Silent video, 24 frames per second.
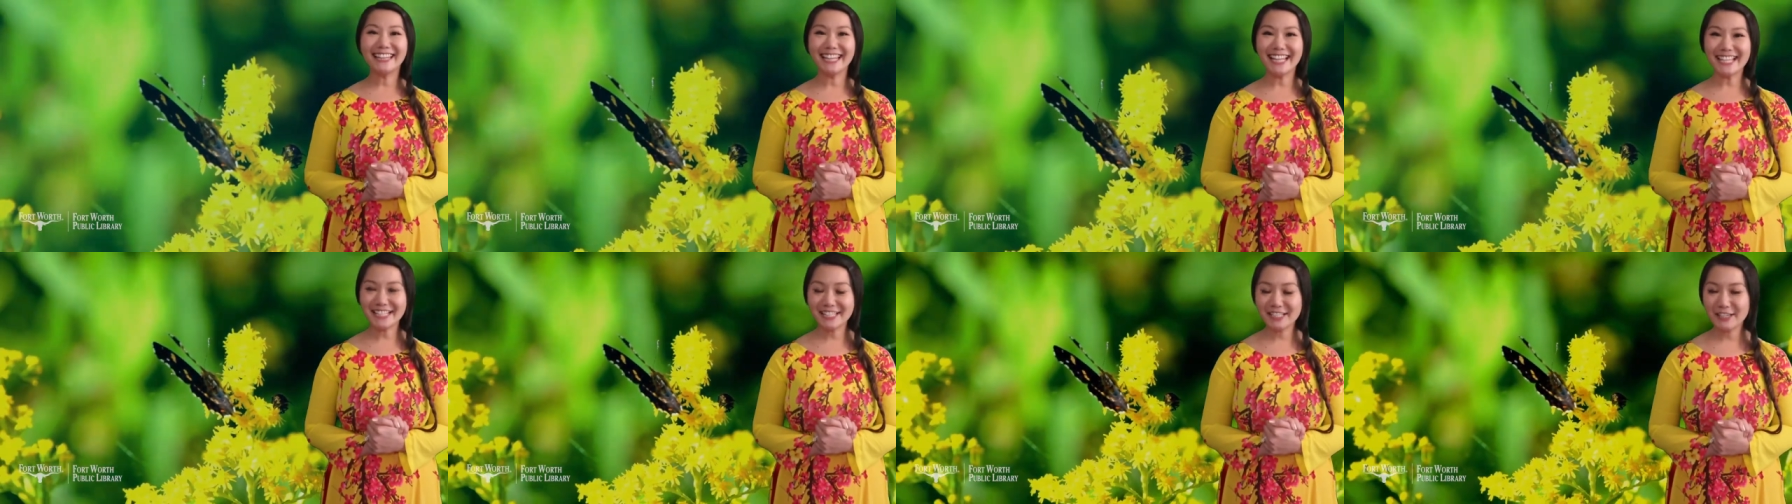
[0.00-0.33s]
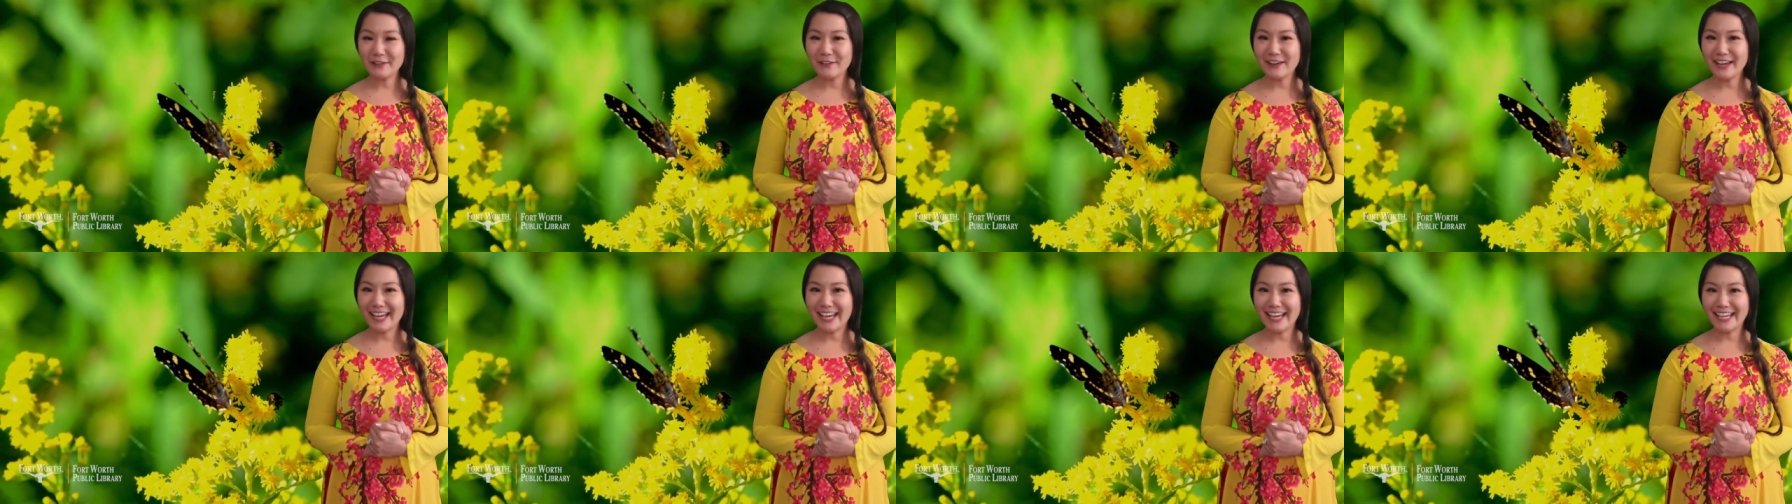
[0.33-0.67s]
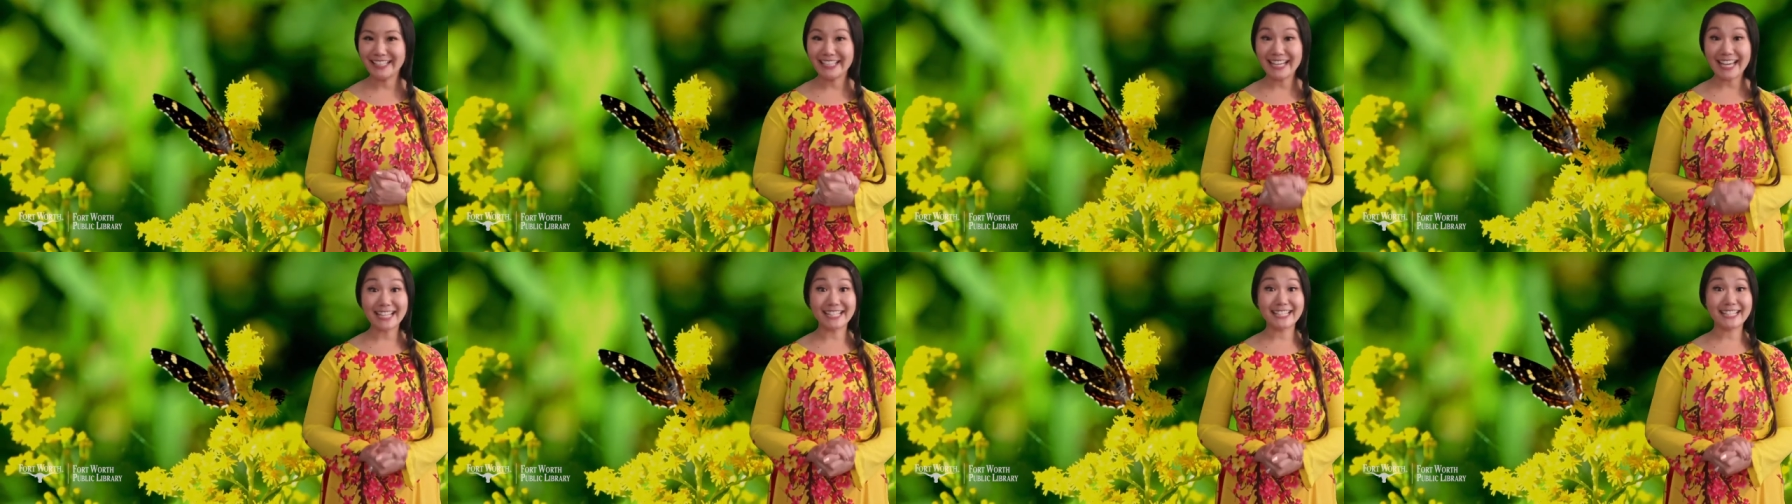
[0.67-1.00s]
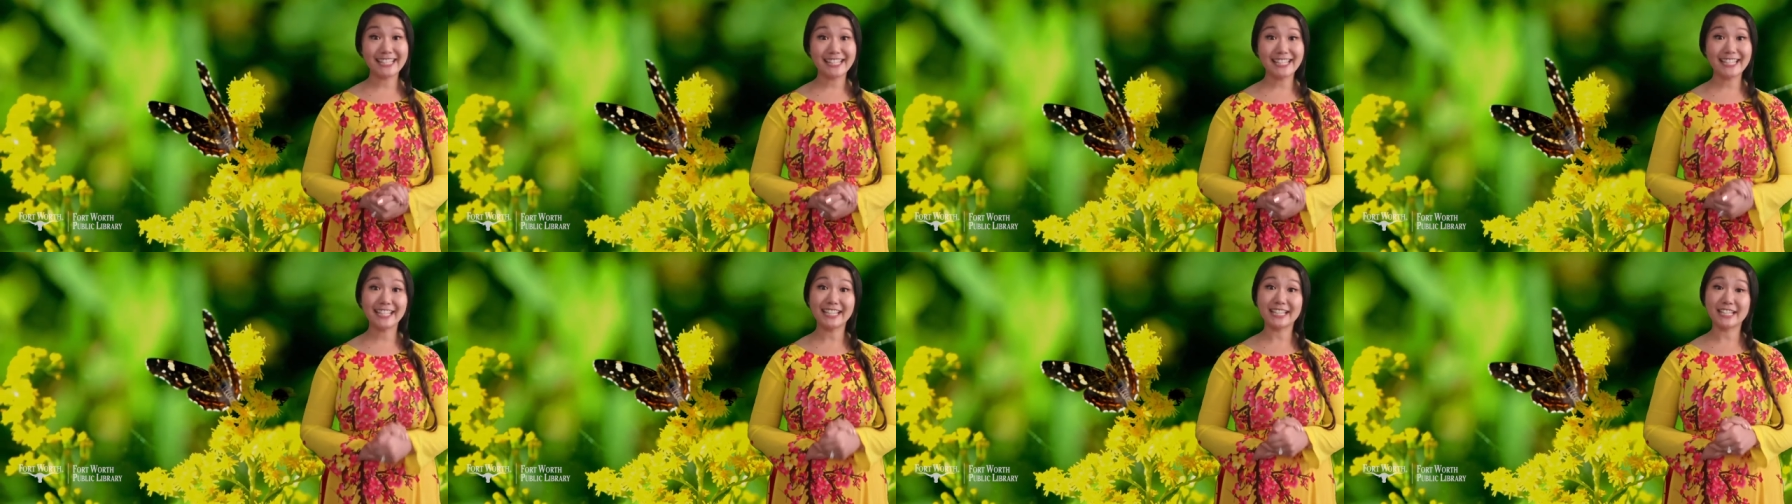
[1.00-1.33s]
Let's go ahead and
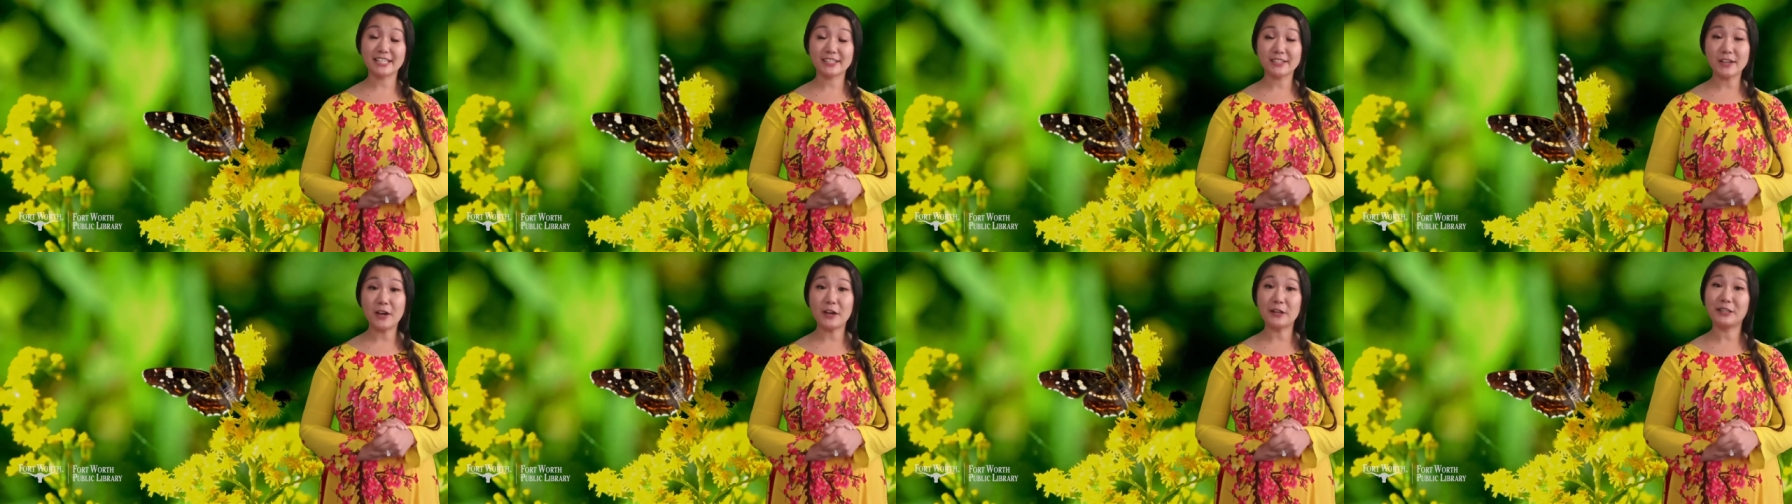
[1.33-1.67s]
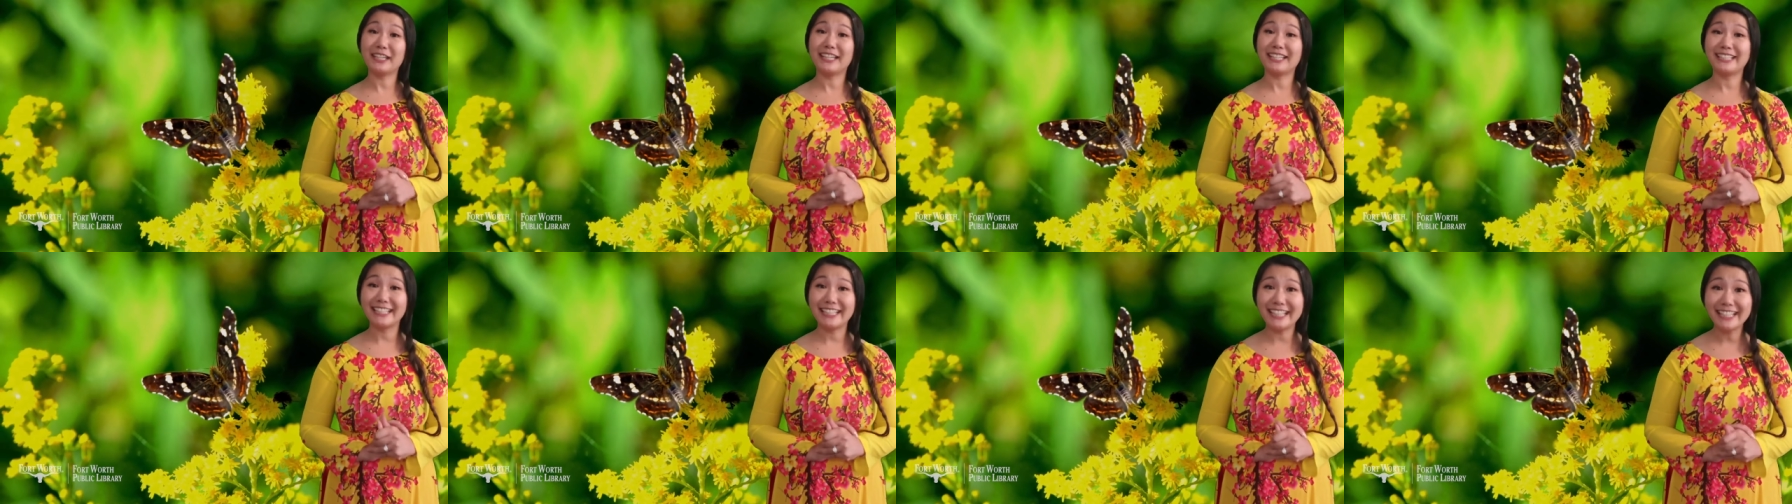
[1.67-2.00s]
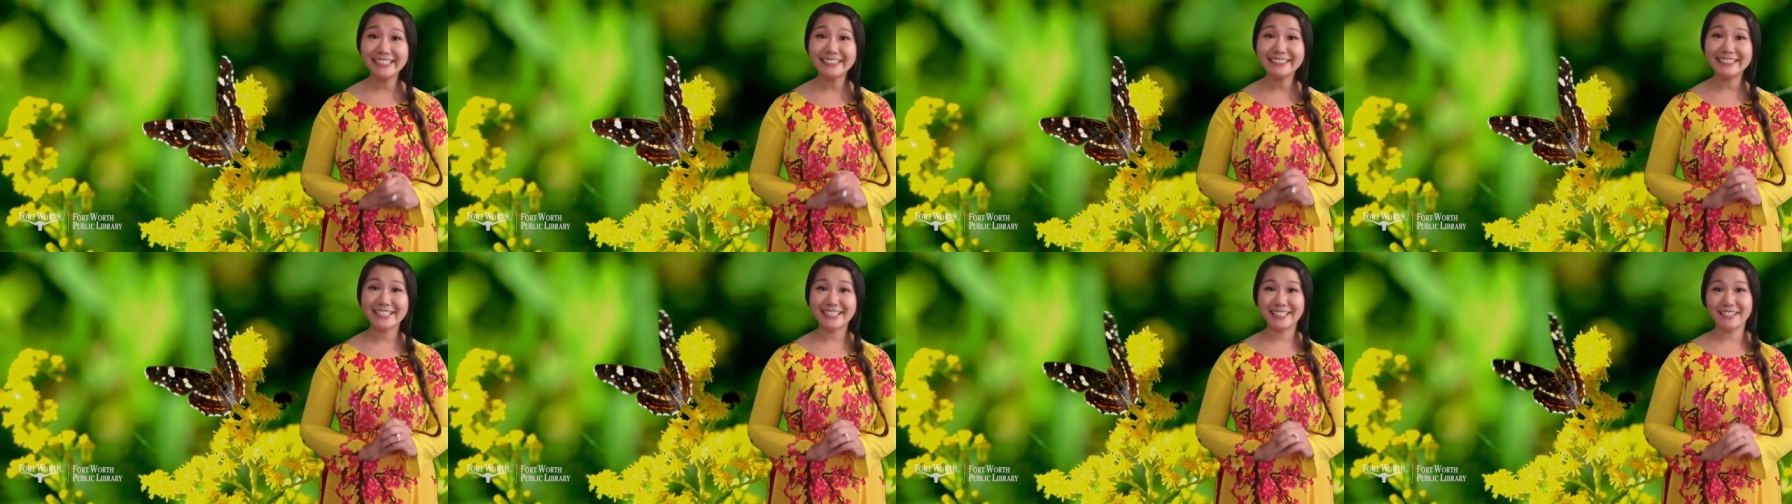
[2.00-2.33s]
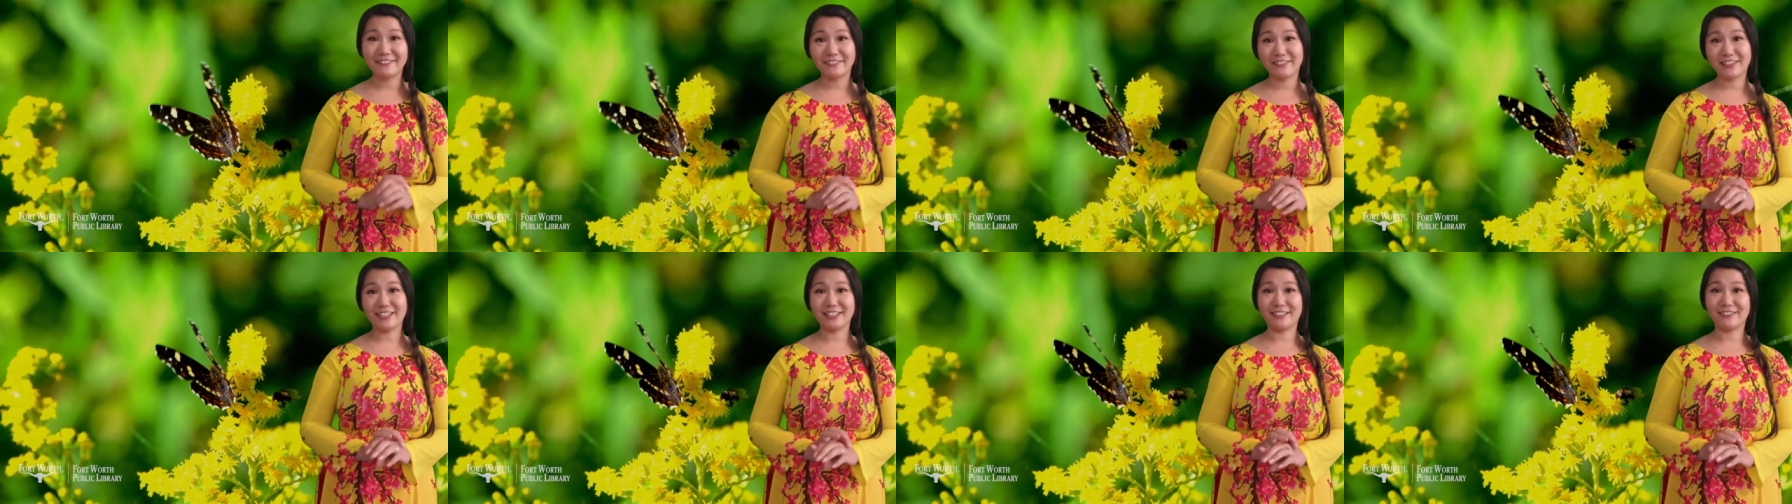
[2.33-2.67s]
sing a song in English
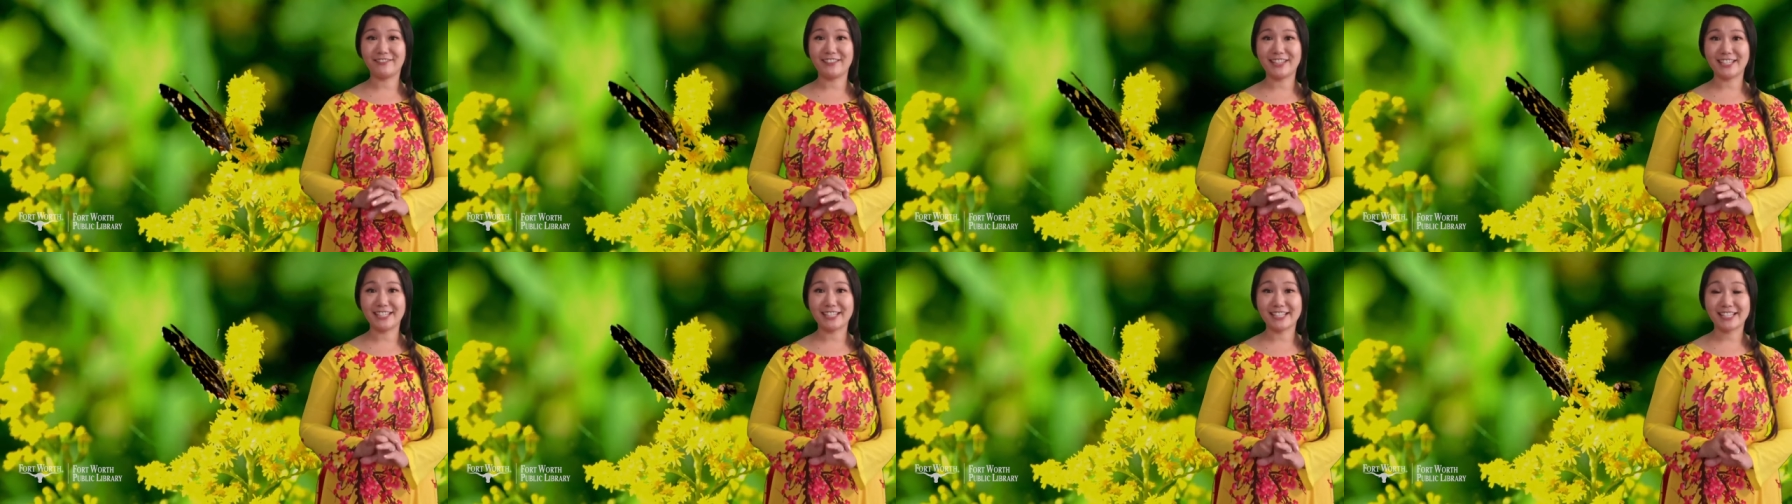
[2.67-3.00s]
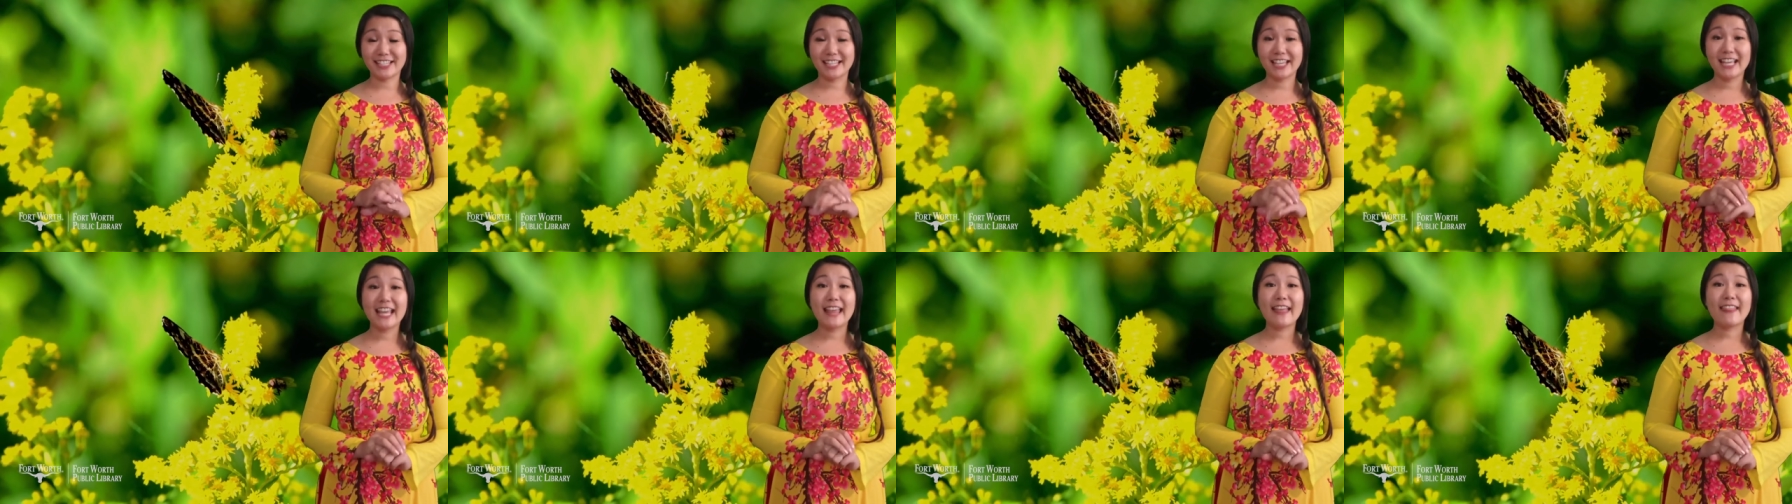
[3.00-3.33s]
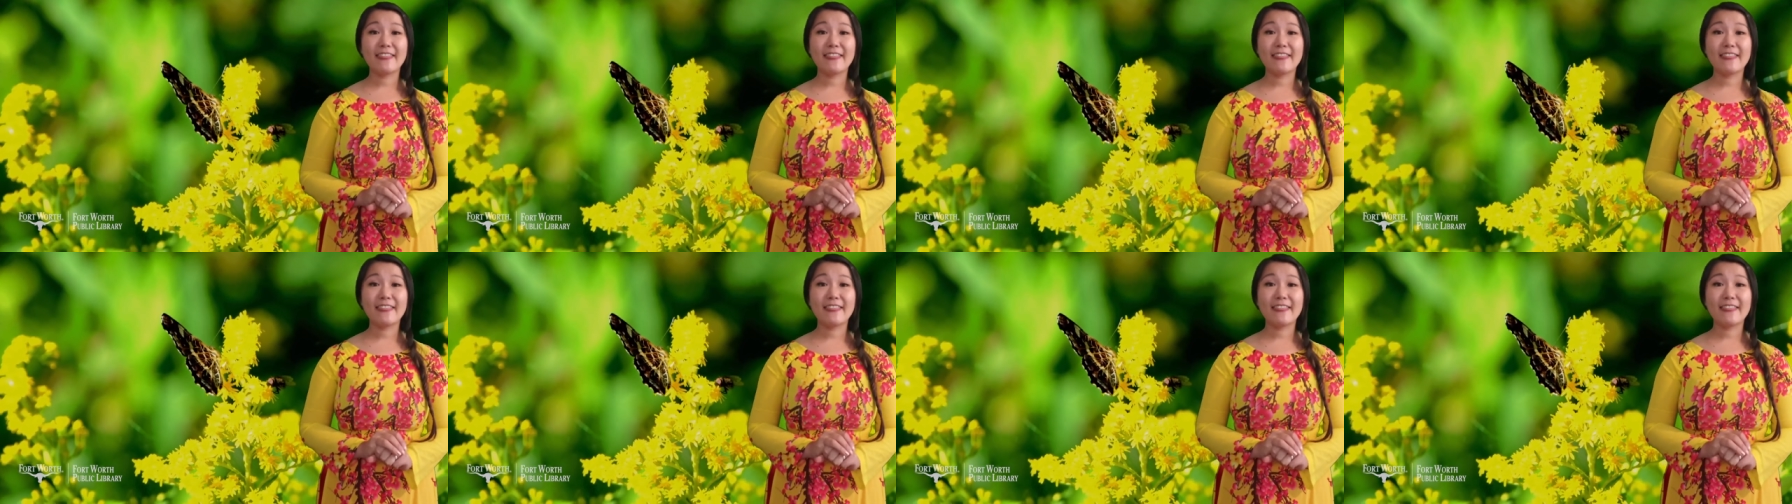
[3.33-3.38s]
and Vietnamese.